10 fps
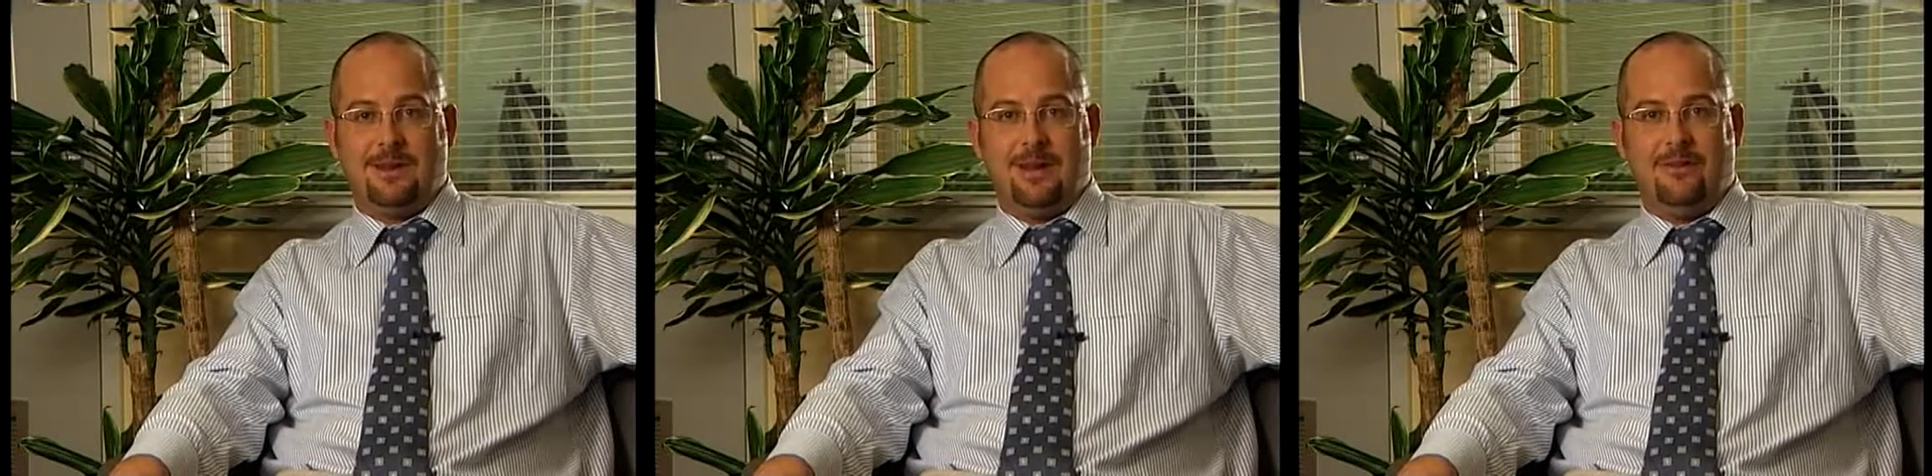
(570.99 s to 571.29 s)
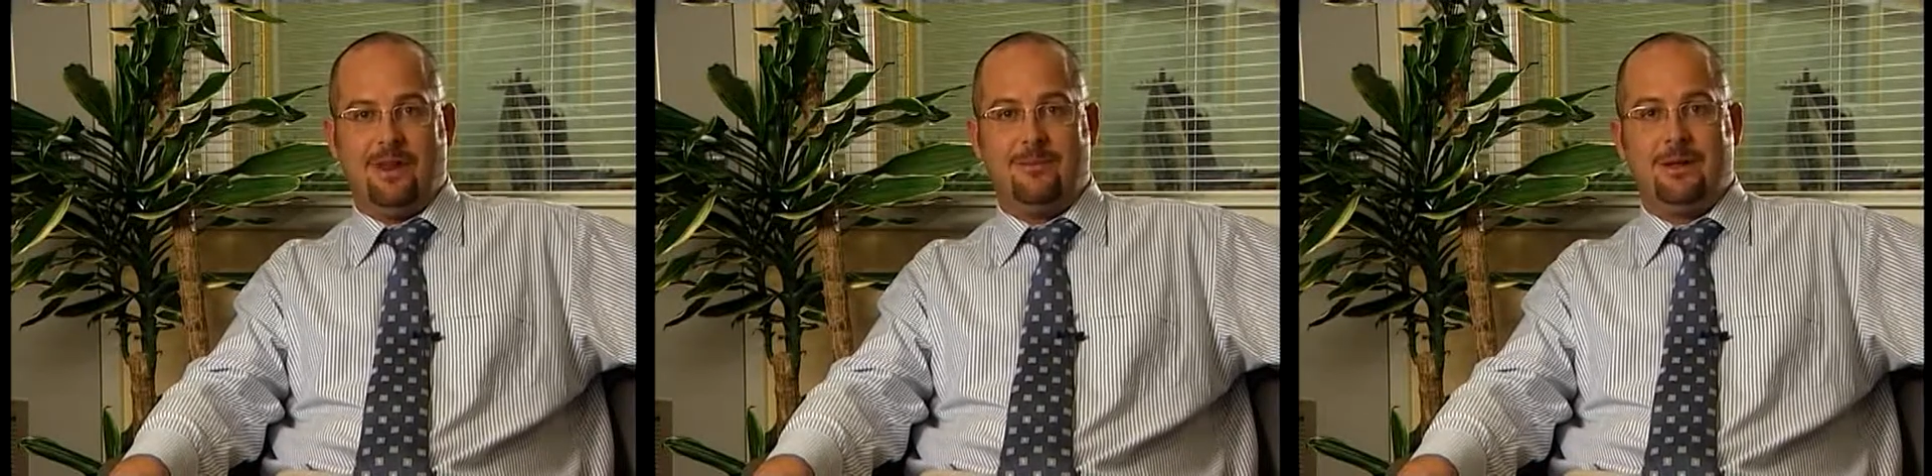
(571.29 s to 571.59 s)
to
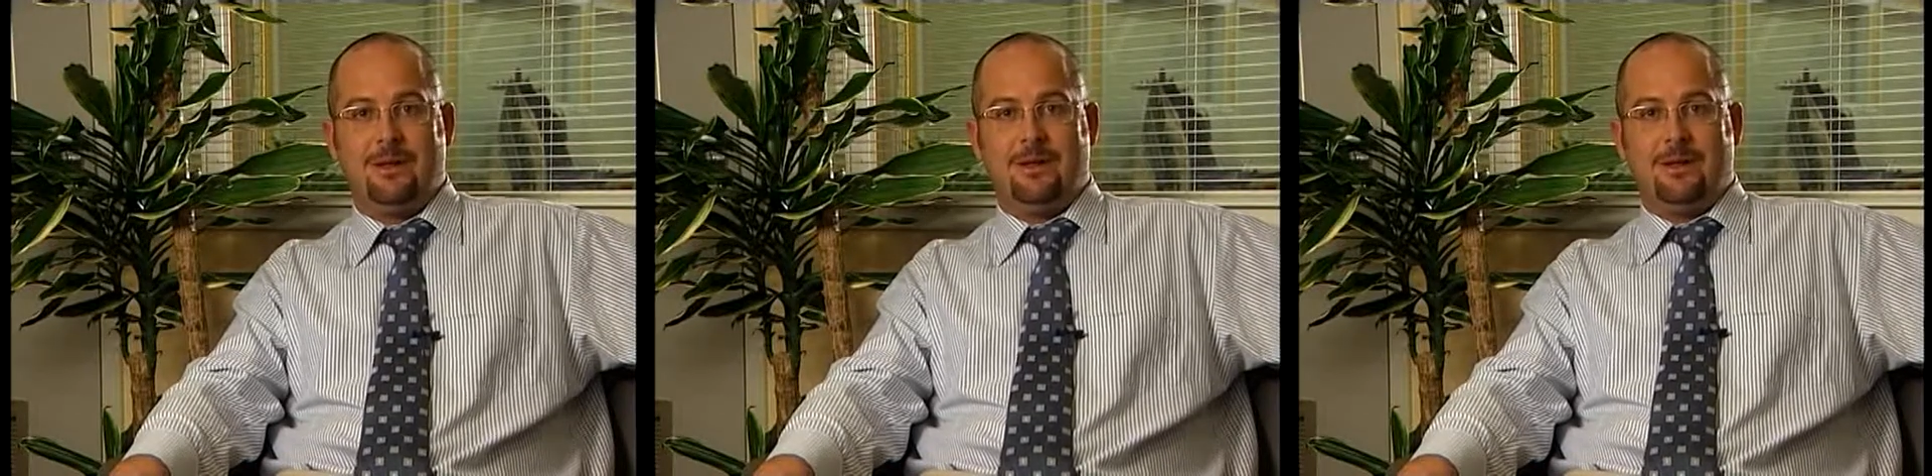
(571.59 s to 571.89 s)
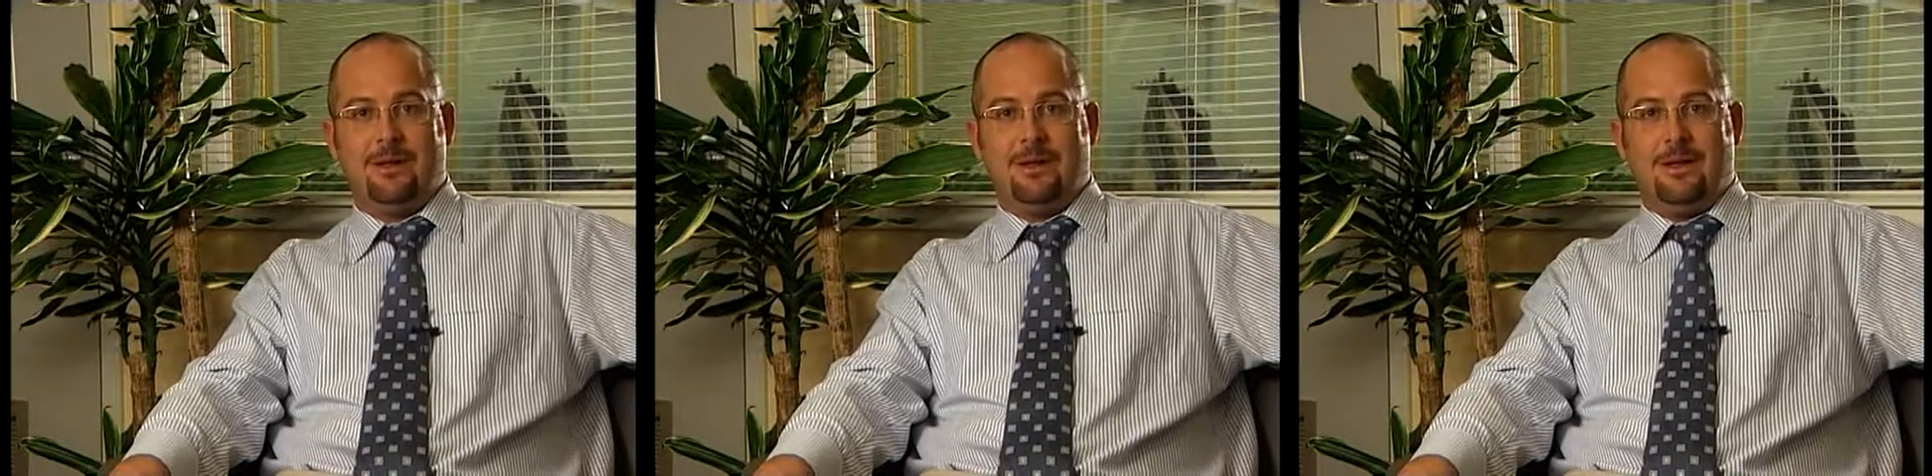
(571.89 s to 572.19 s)
leadership,
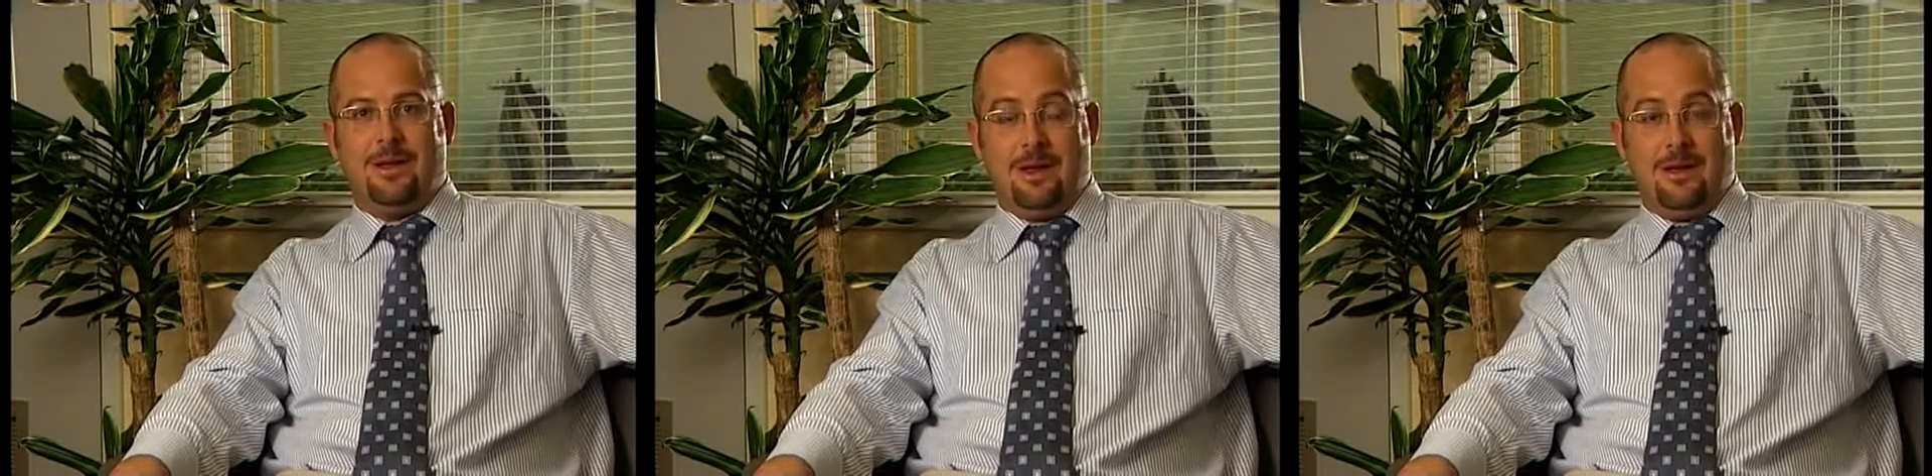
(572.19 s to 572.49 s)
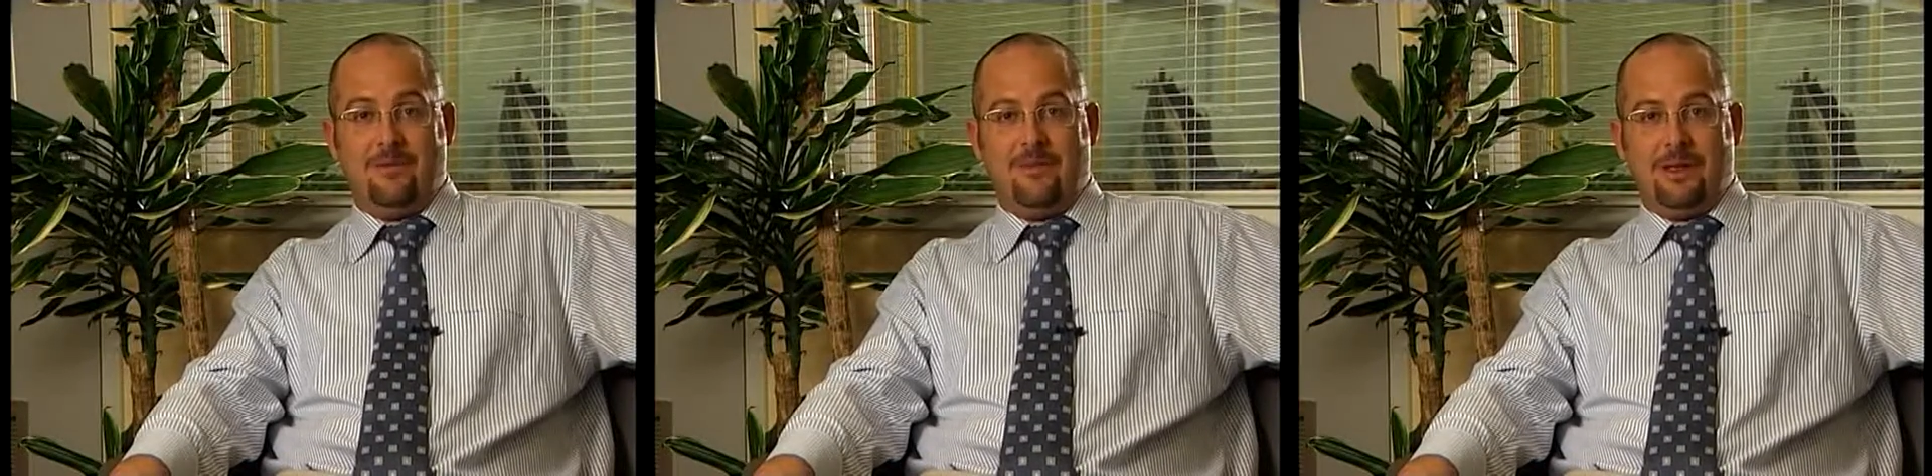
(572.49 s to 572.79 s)
it
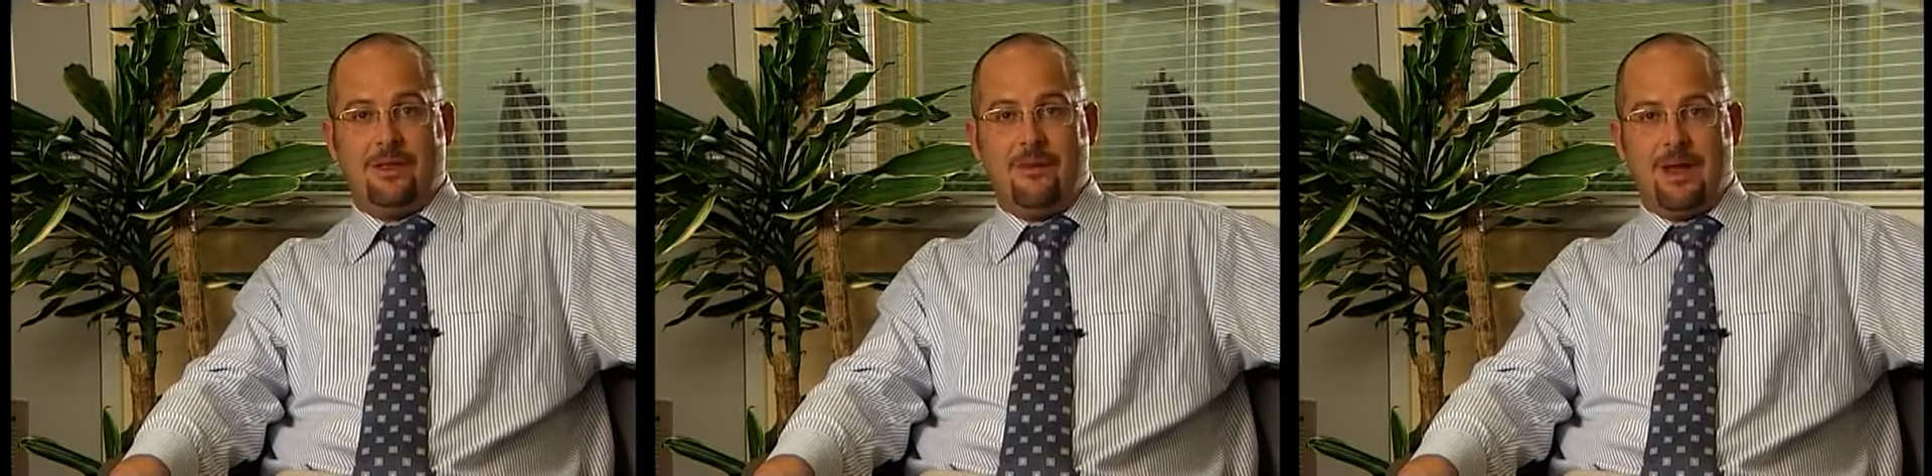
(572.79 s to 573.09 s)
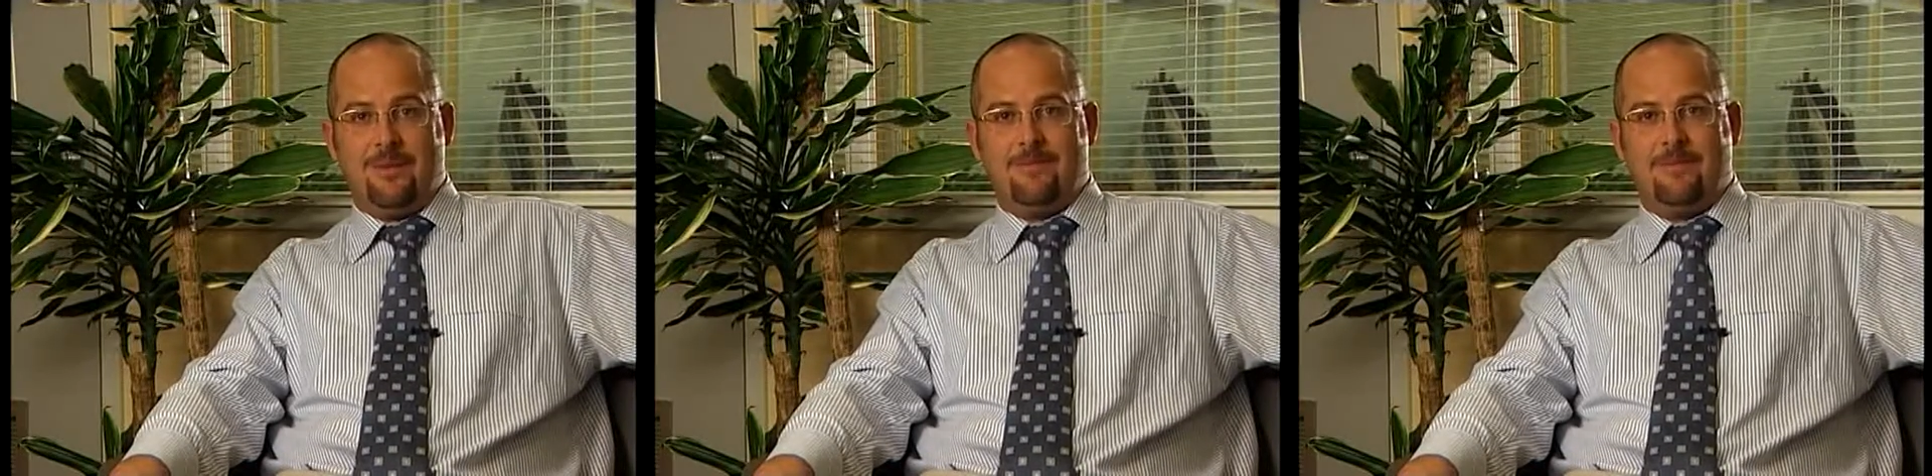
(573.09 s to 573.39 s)
is V3.